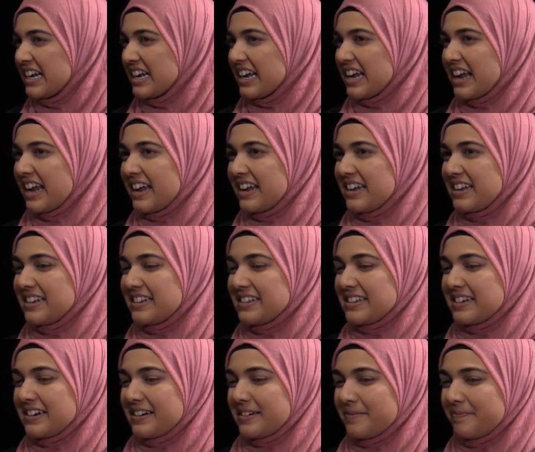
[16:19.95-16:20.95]
and
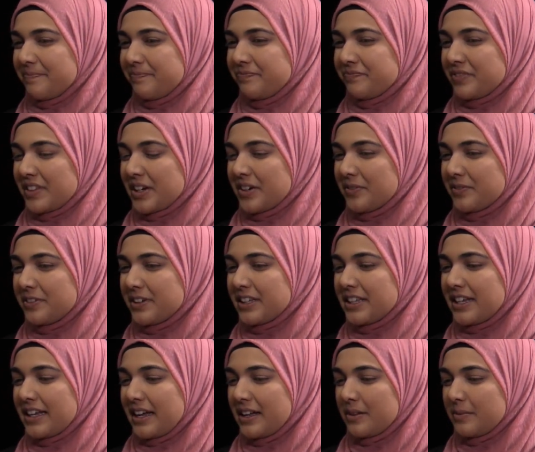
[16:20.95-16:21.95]
um,
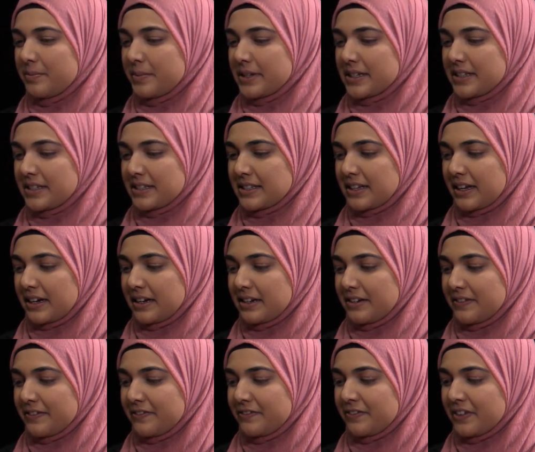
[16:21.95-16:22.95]
really help us kind
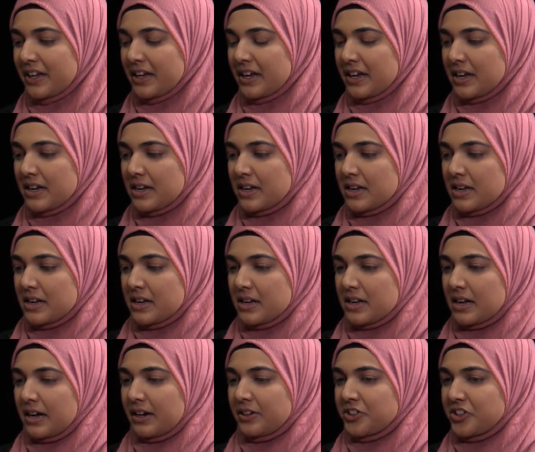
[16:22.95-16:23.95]
of
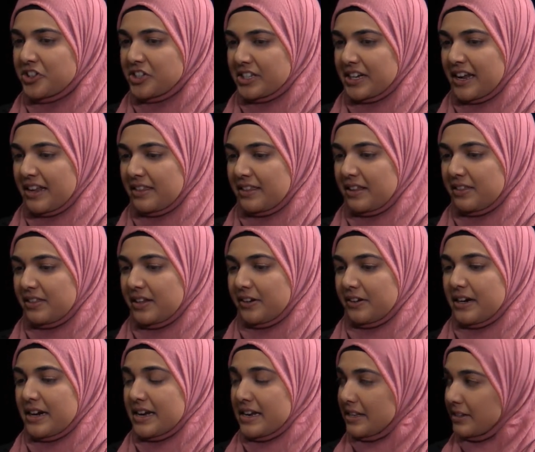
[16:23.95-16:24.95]
understand that
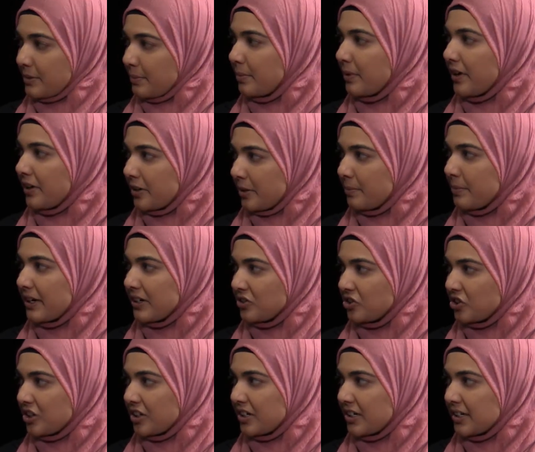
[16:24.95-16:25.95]
there is a broader
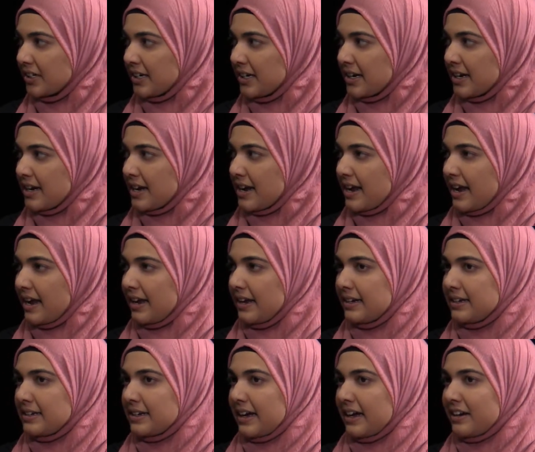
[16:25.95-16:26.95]
picture
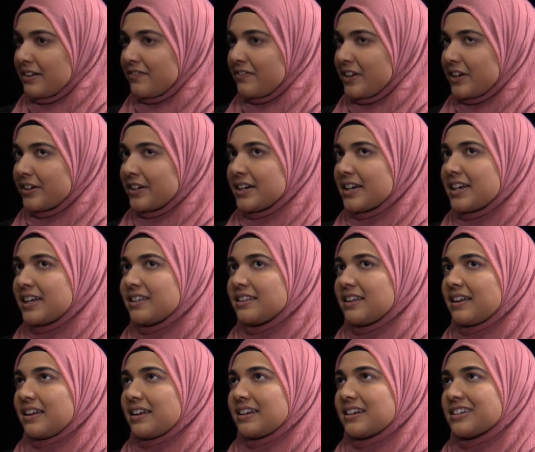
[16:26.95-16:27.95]
and at a very,
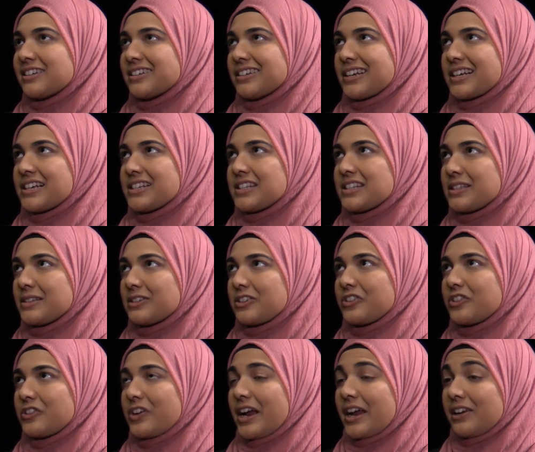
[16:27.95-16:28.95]
like, I guess,
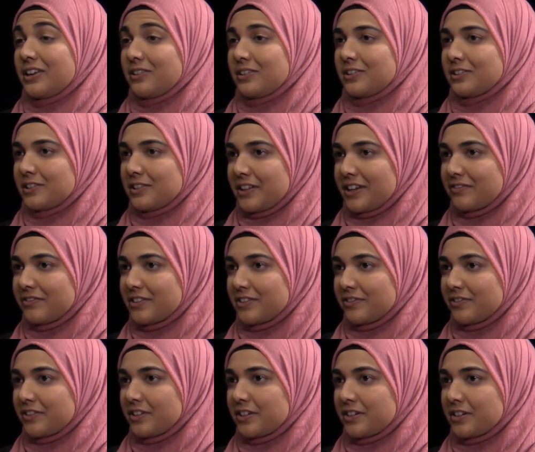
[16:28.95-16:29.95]
granular level
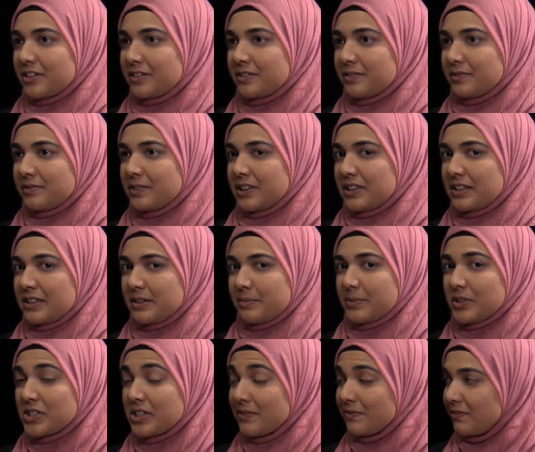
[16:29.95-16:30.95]
for within the
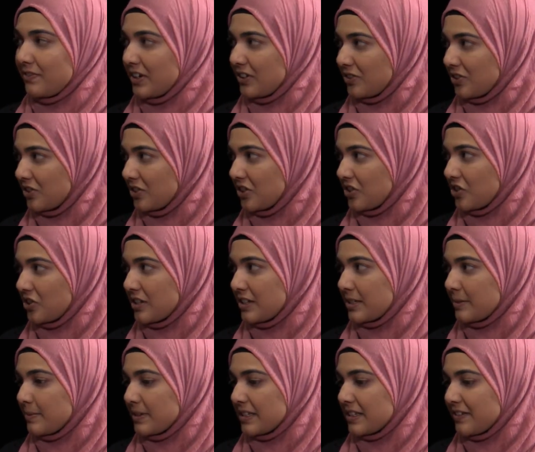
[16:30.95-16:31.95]
Muslim faith tradition
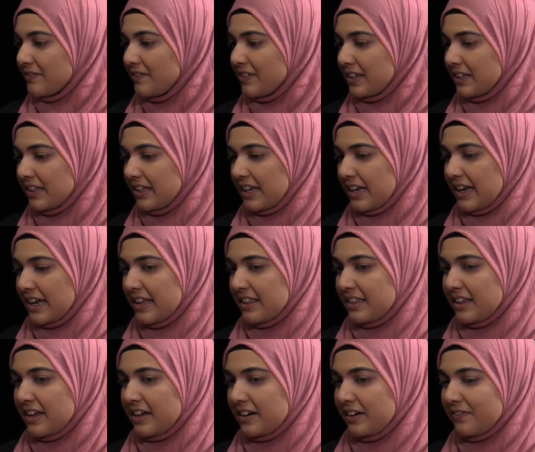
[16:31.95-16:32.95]
specifically, I
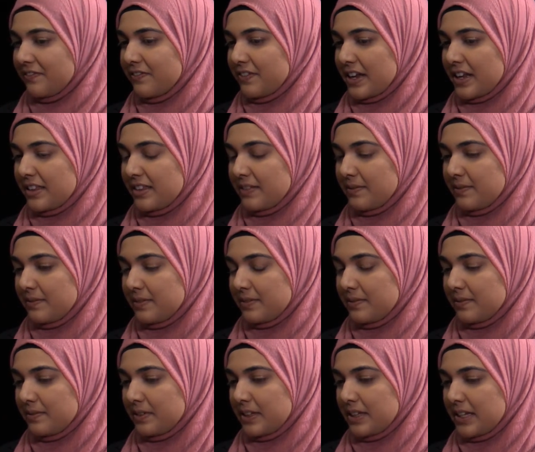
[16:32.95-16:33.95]
think our faith
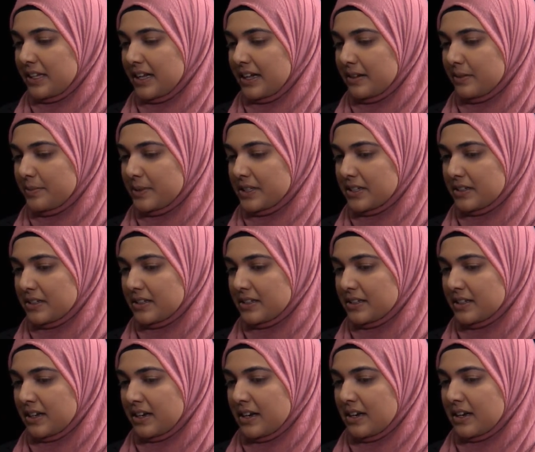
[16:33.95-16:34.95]
really helps
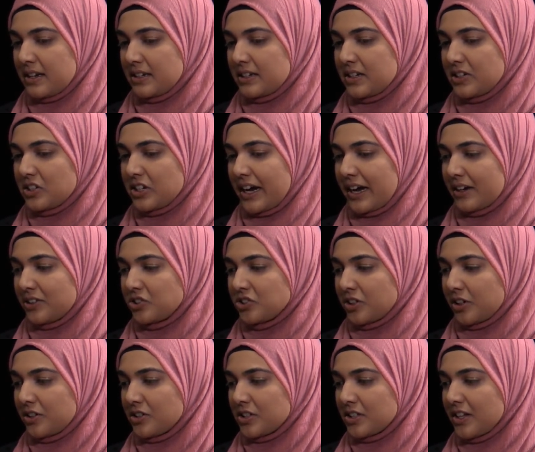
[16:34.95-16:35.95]
us detach
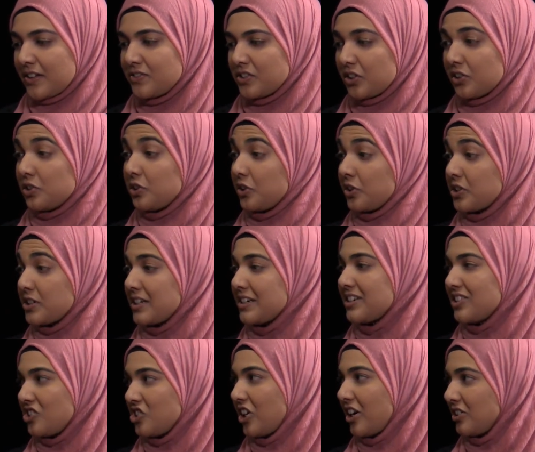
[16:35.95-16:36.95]
ourselves or learn to
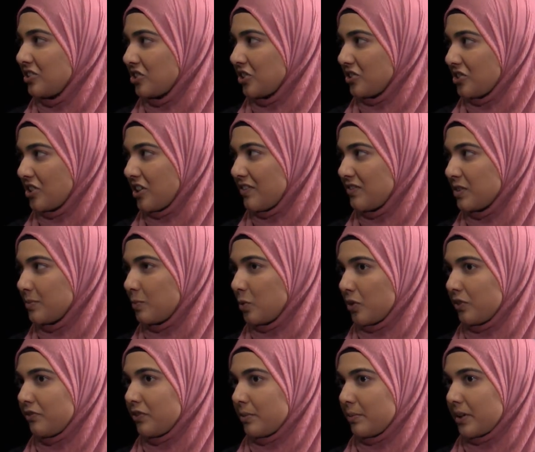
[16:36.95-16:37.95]
detach ourselves
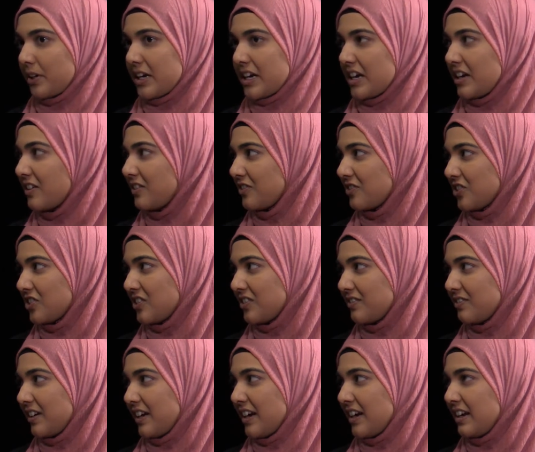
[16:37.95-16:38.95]
more from our egos,
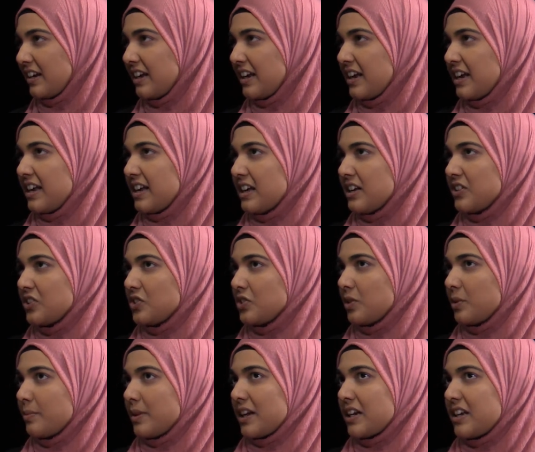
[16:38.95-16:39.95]
right?
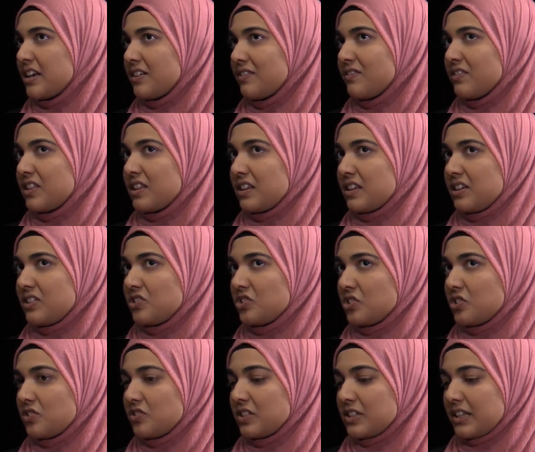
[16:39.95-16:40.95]
So many of the
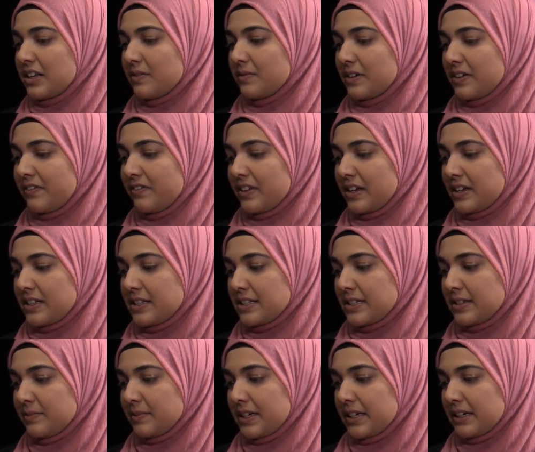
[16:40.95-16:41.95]
issues that we face
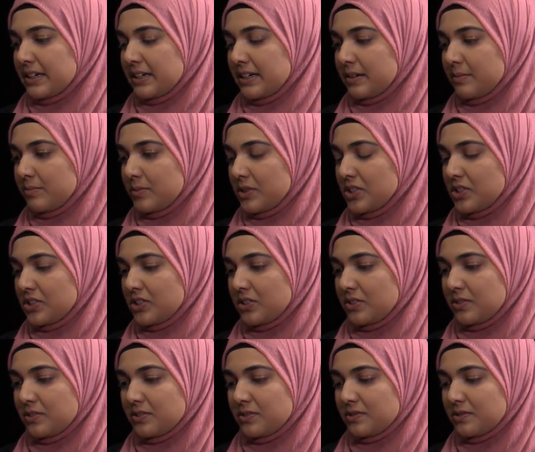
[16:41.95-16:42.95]
when it comes
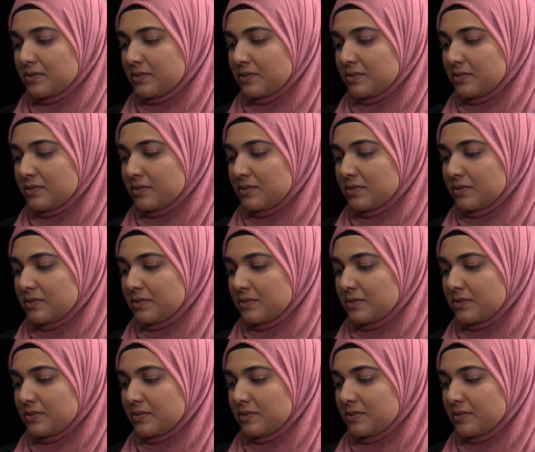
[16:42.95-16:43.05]
to